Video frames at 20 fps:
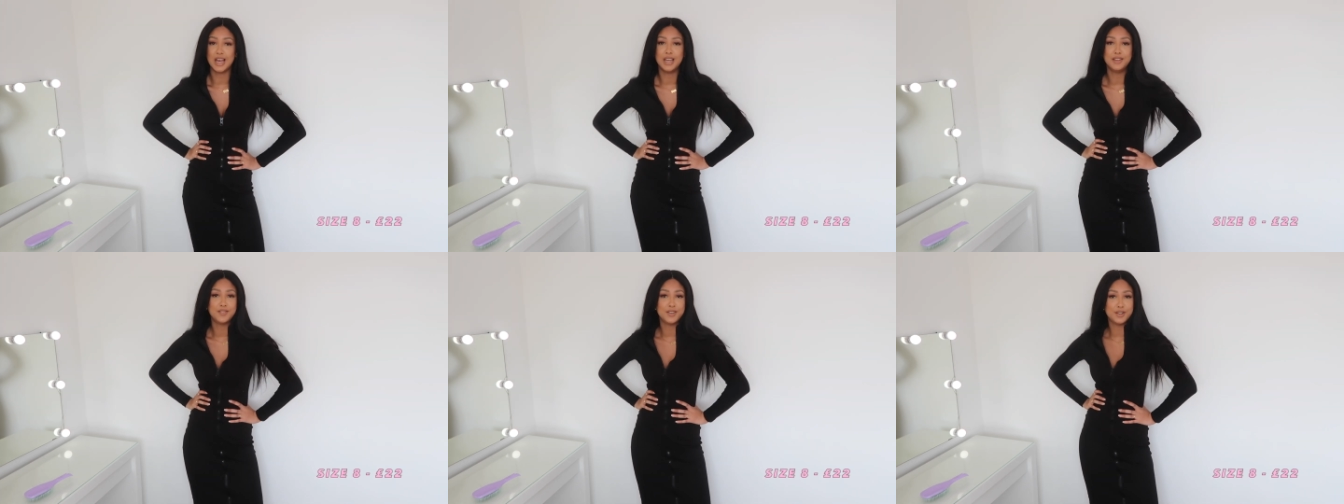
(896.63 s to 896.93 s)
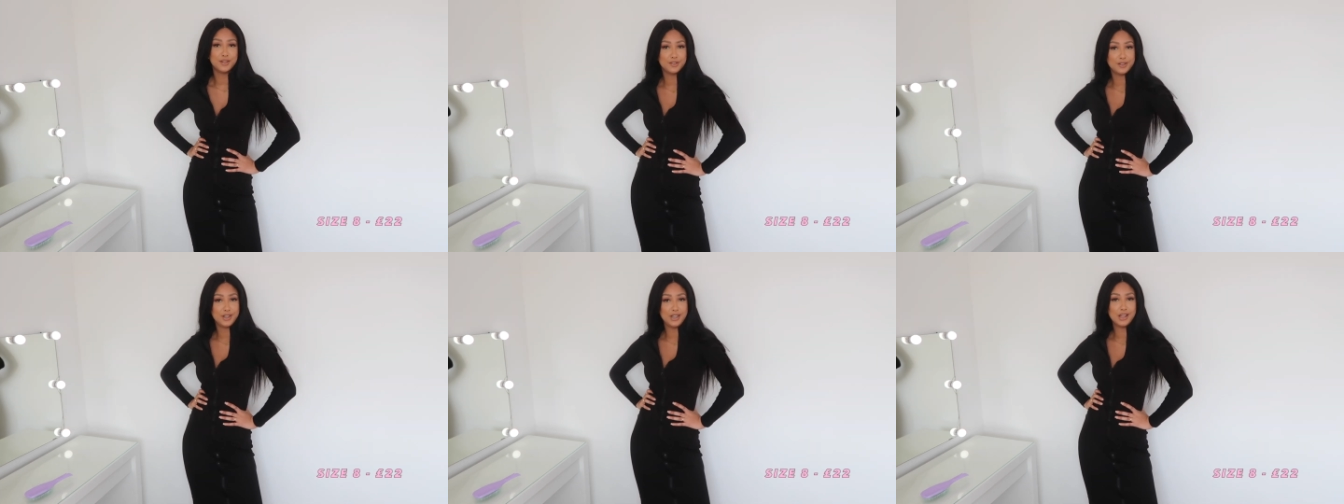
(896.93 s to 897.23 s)
I
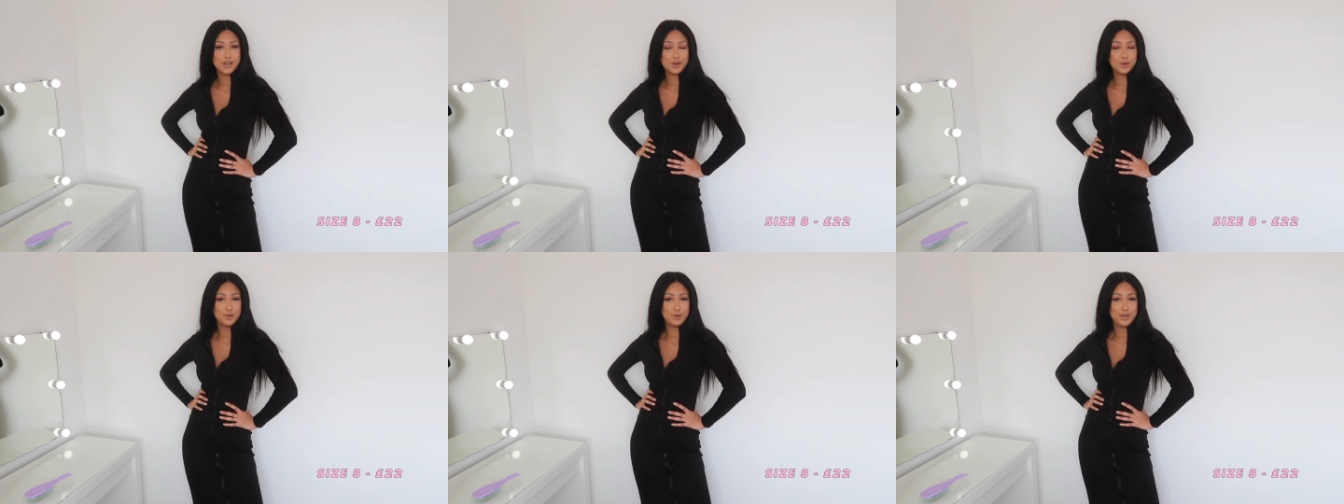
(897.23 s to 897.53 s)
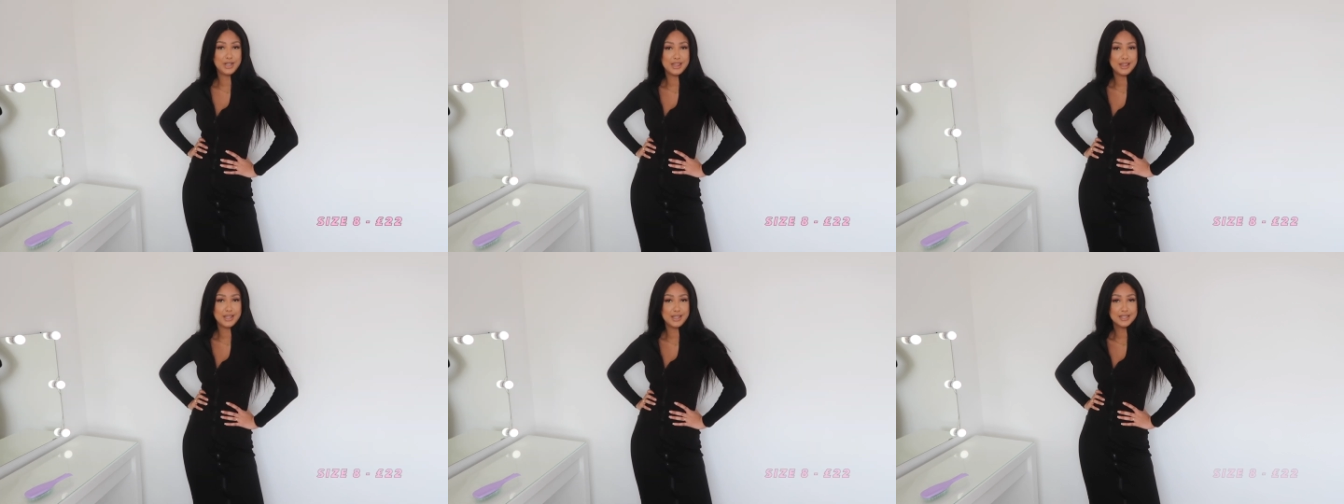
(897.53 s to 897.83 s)
feel really cool
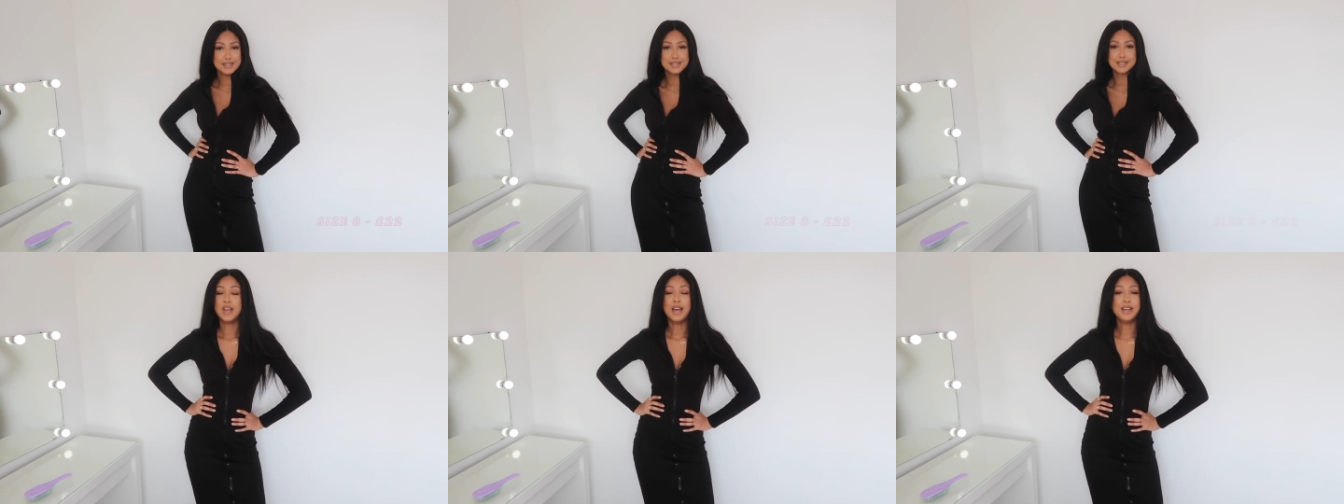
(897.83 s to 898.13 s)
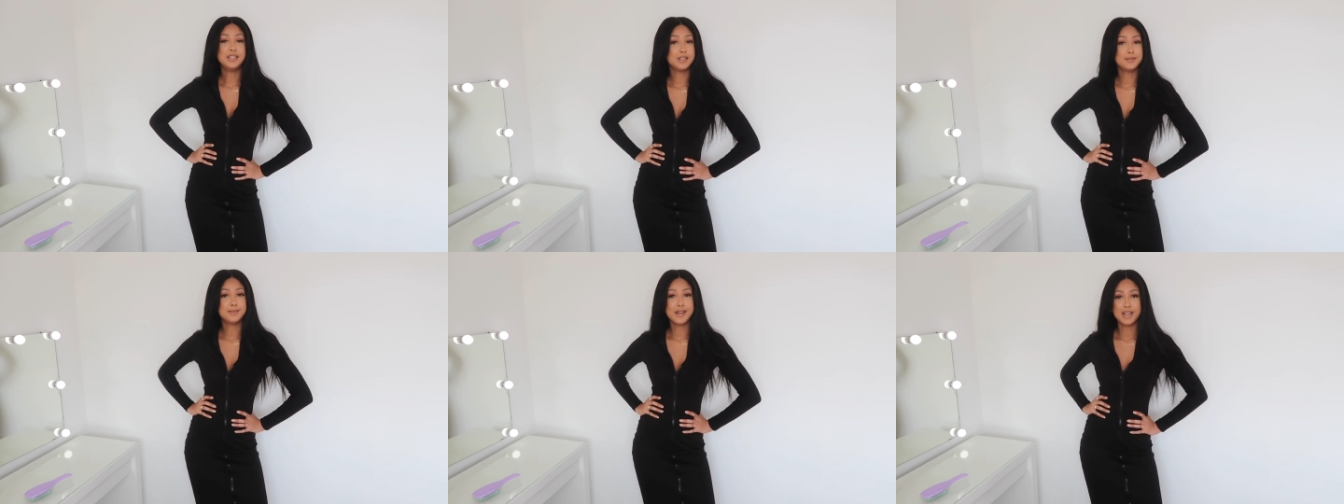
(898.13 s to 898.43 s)
in this.
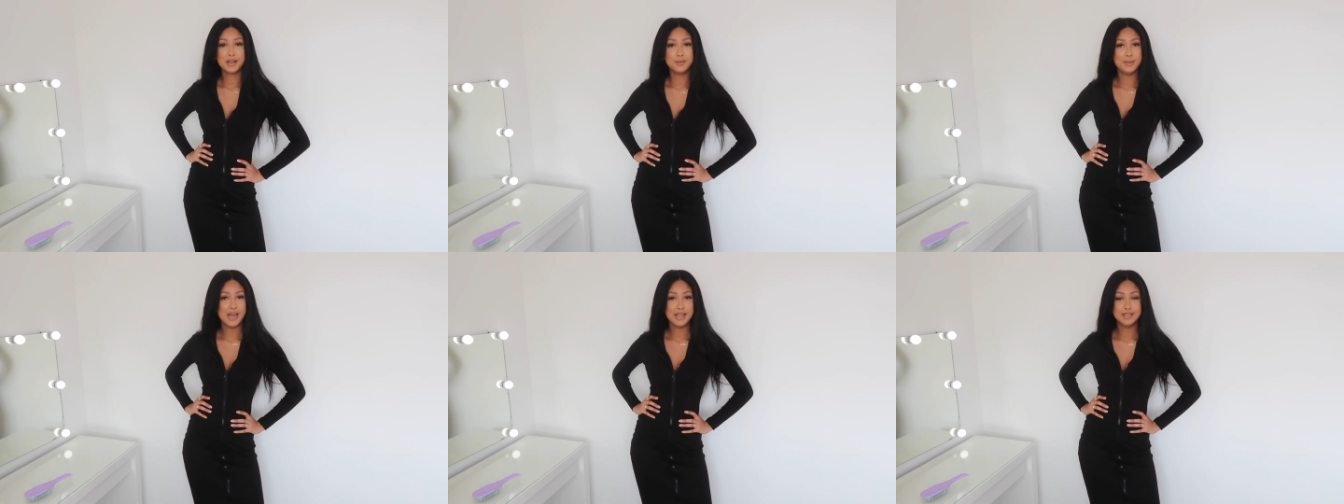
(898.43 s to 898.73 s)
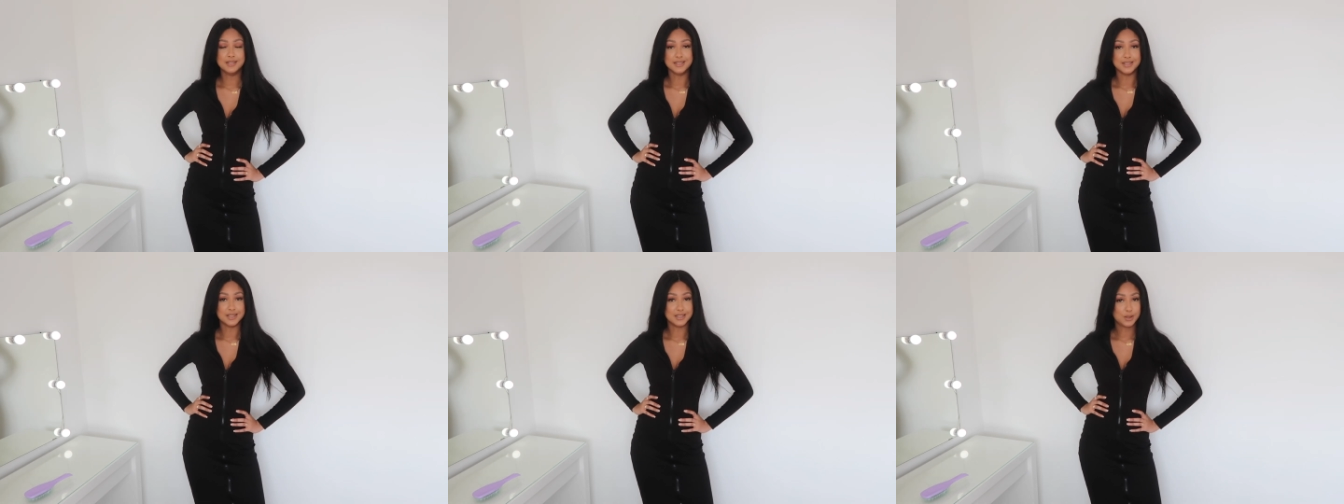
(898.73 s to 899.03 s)
And I
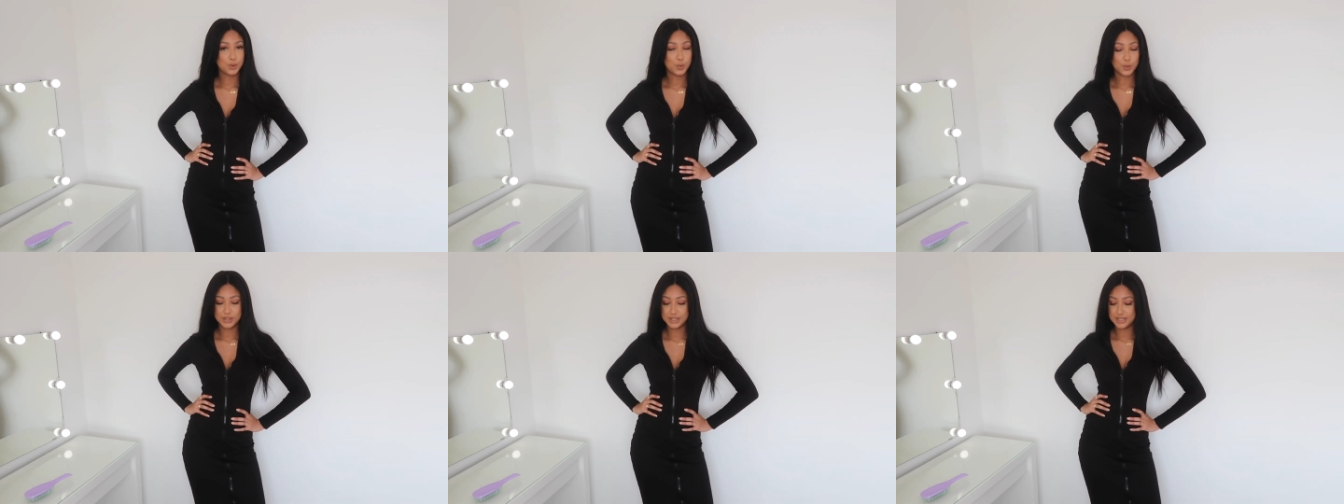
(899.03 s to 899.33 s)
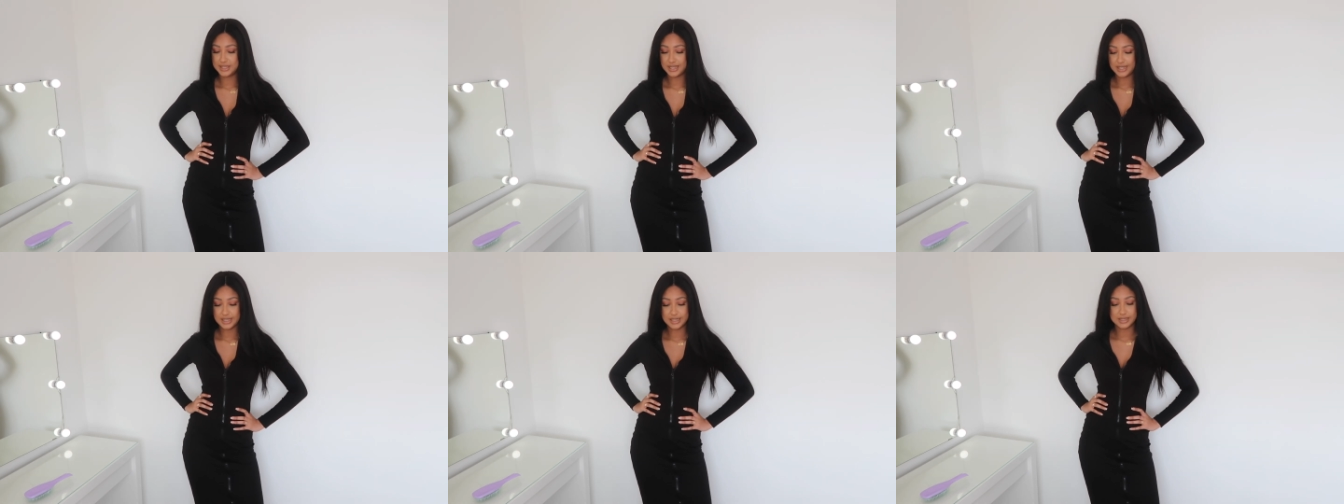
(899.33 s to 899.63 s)
recommend.
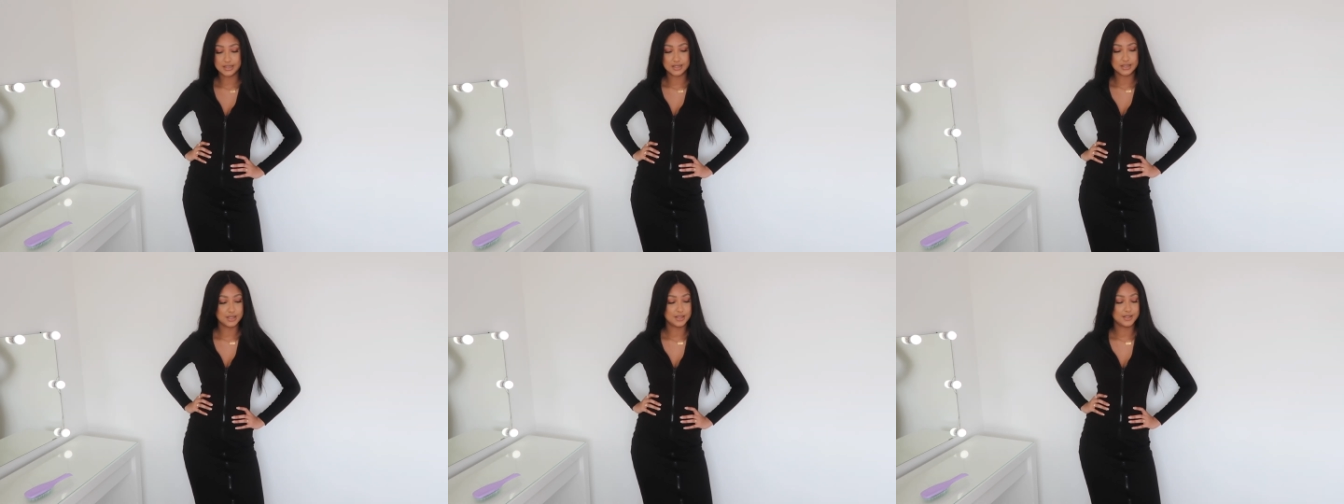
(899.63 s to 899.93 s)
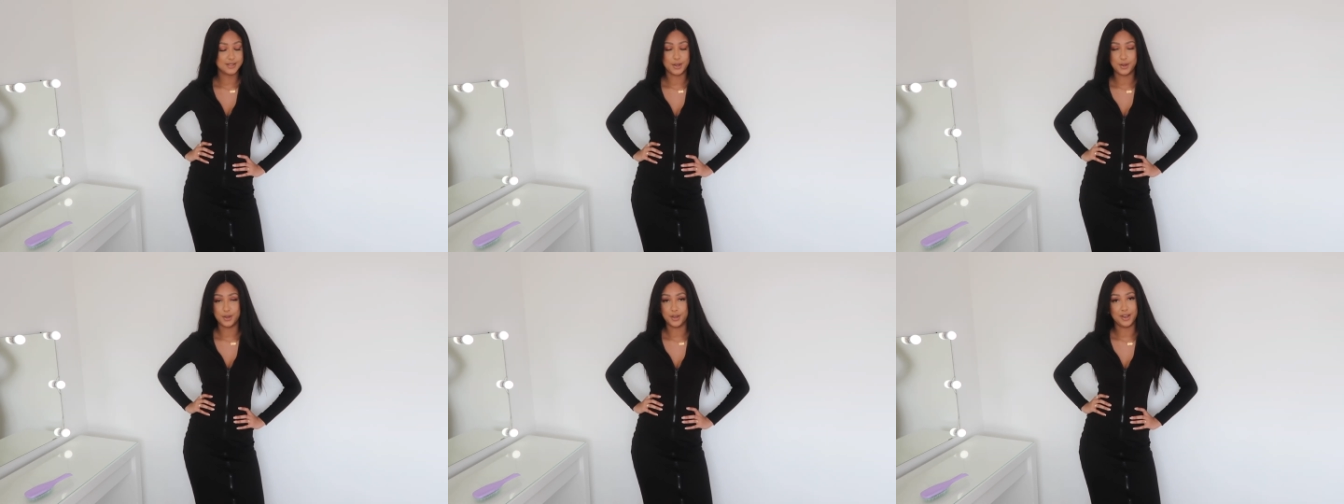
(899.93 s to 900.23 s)
Quality is
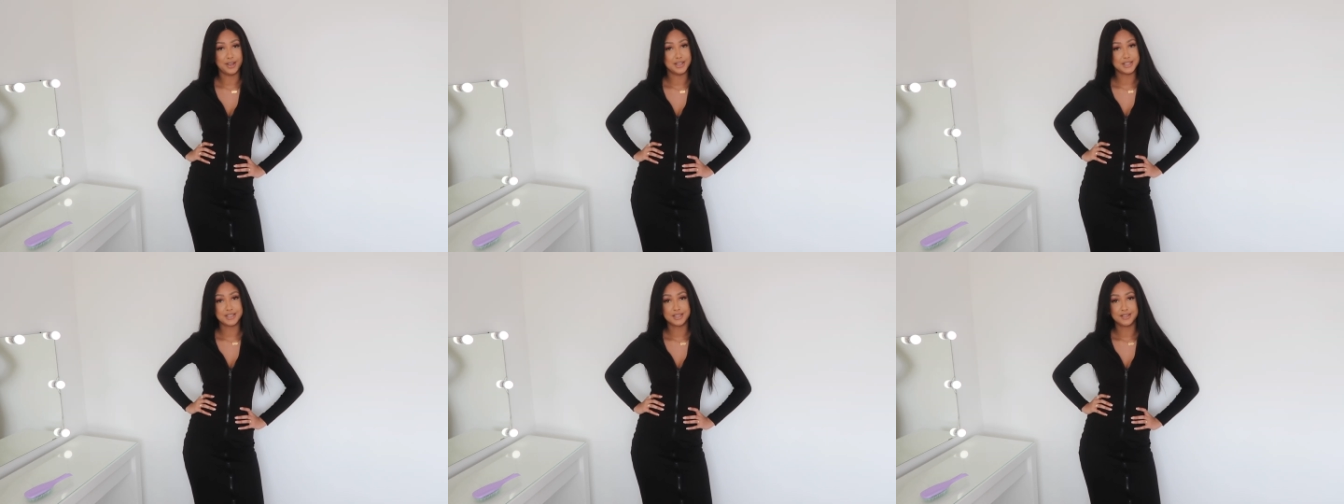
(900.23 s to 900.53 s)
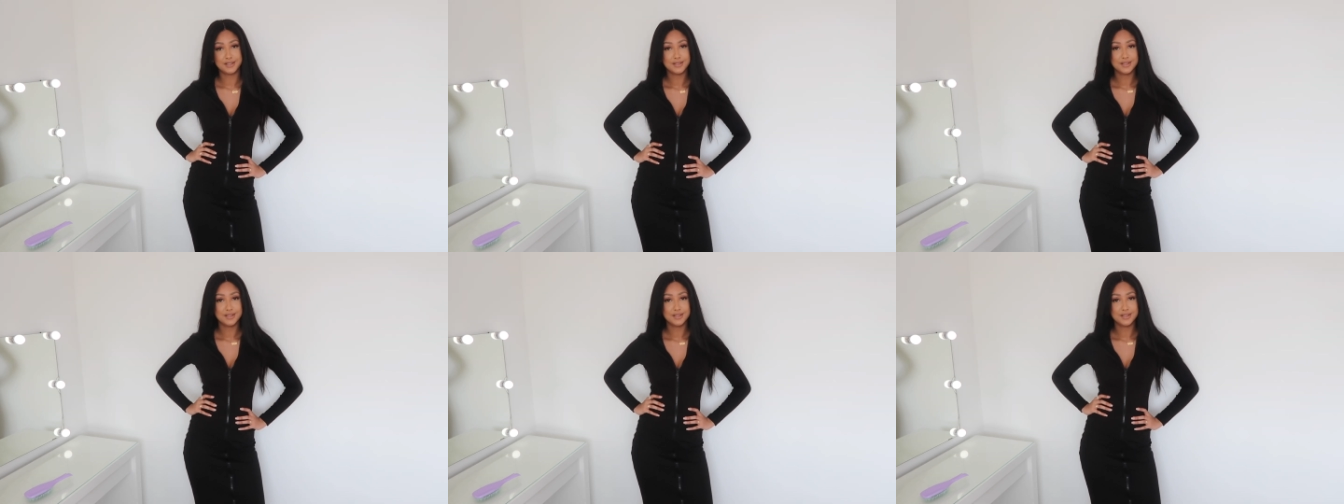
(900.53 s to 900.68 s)
so good.